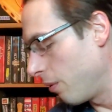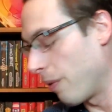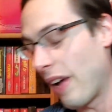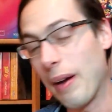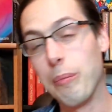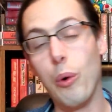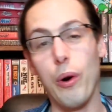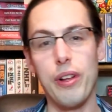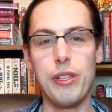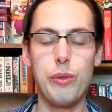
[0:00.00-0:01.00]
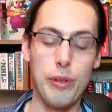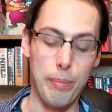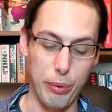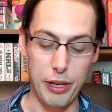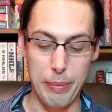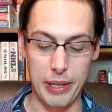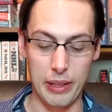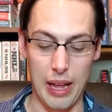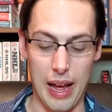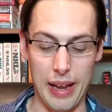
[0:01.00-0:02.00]
We got more. This was a pretty big
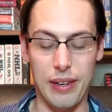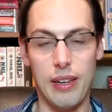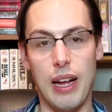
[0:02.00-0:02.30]
lot.